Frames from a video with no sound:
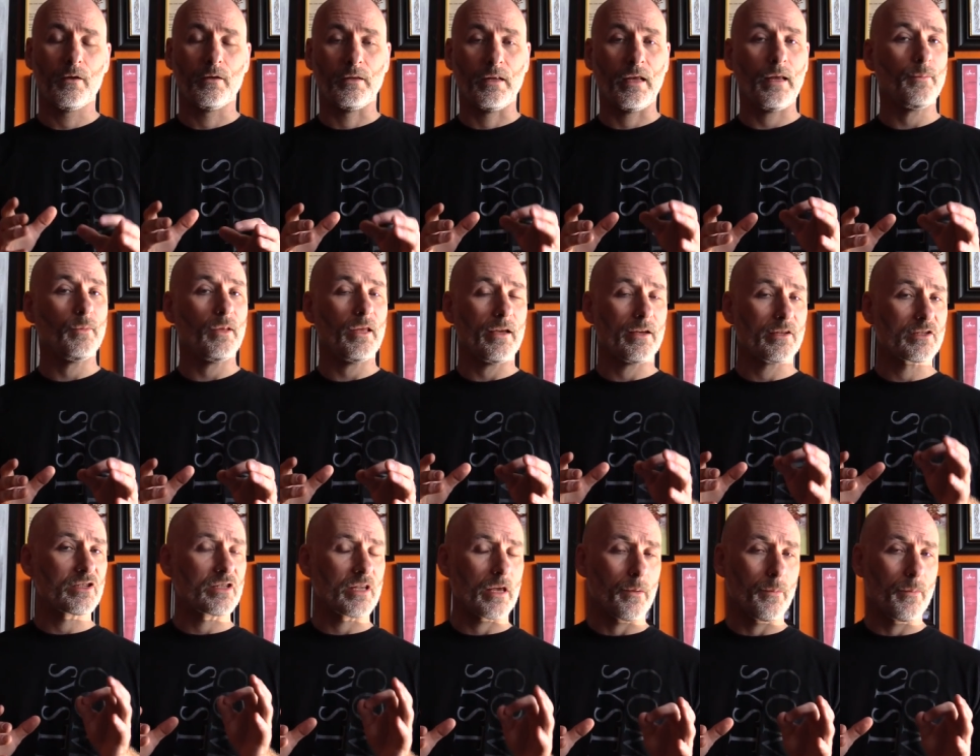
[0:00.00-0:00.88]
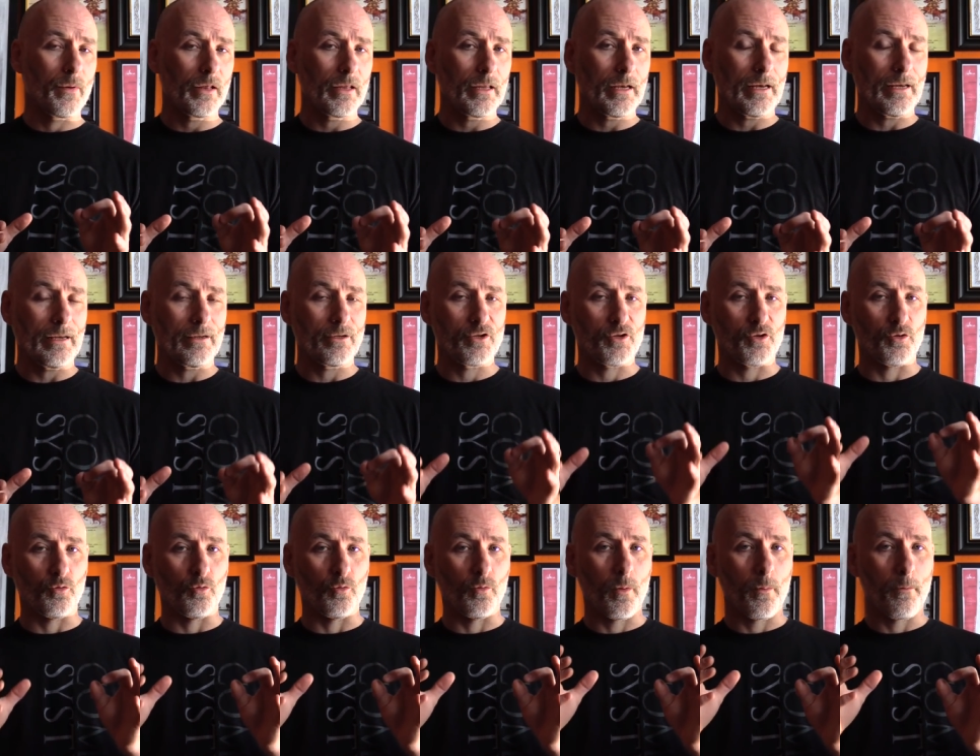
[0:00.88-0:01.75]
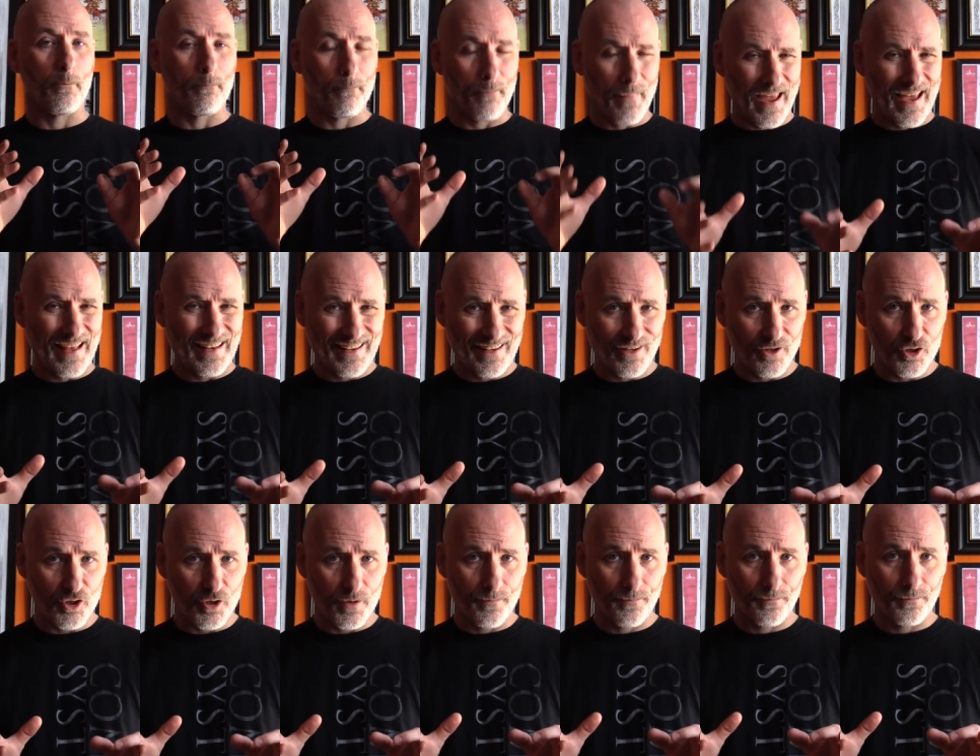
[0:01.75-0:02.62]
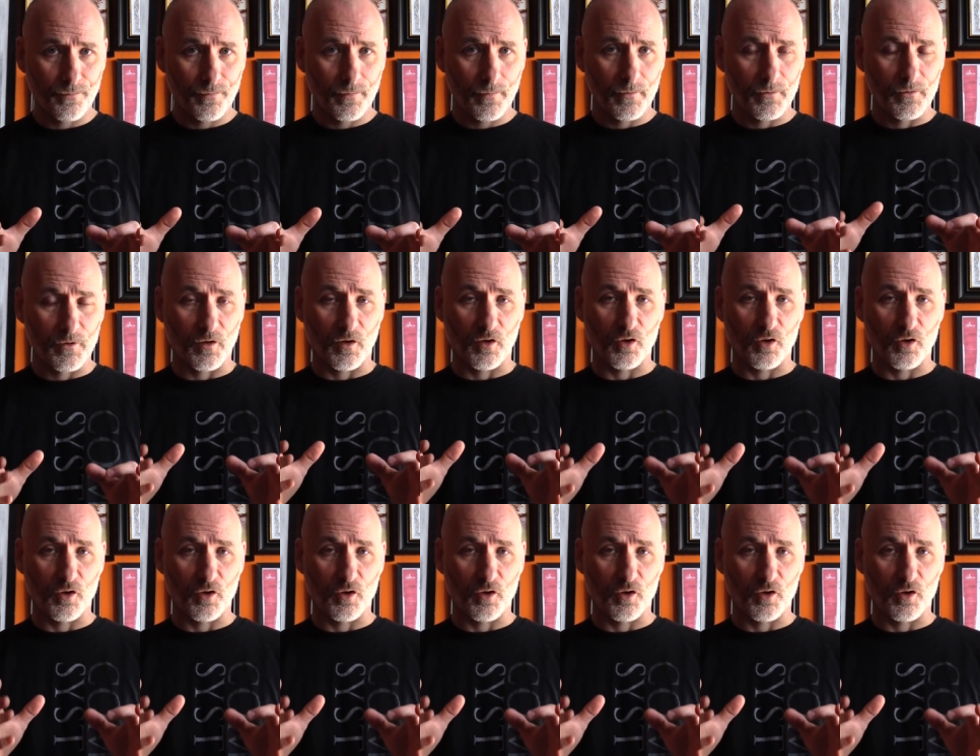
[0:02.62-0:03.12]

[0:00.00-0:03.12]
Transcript: Namely, it's the ability to manage to